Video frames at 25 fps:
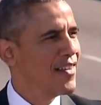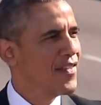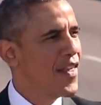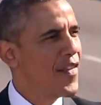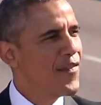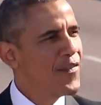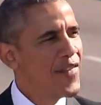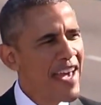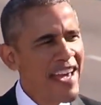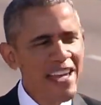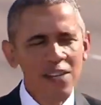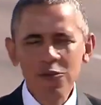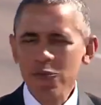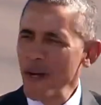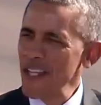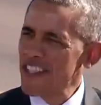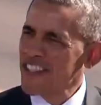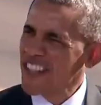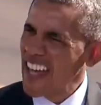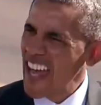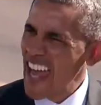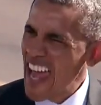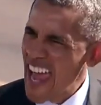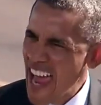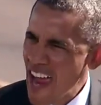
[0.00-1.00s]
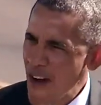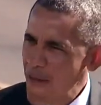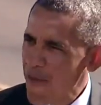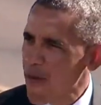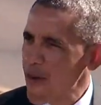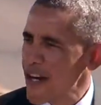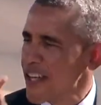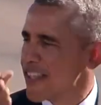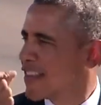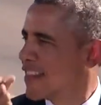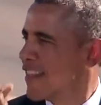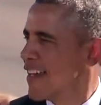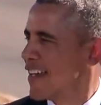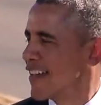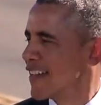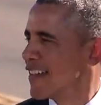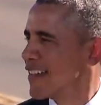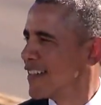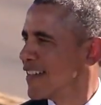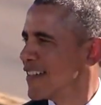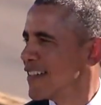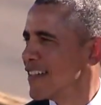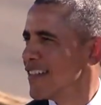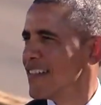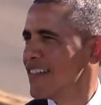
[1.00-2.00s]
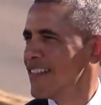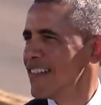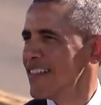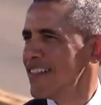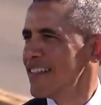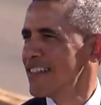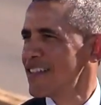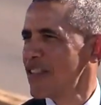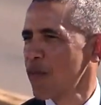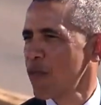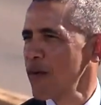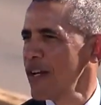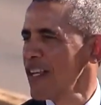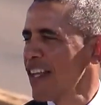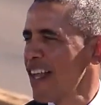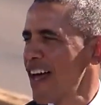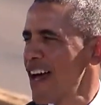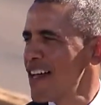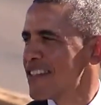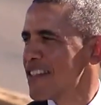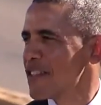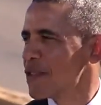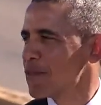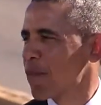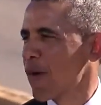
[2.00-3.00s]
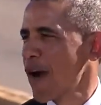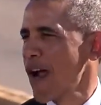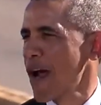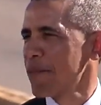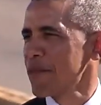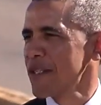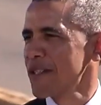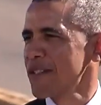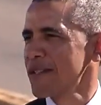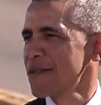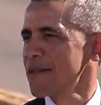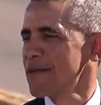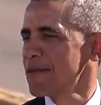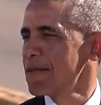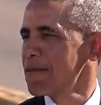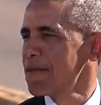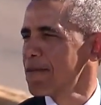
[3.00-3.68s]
that they'd risk everything to realize its promise.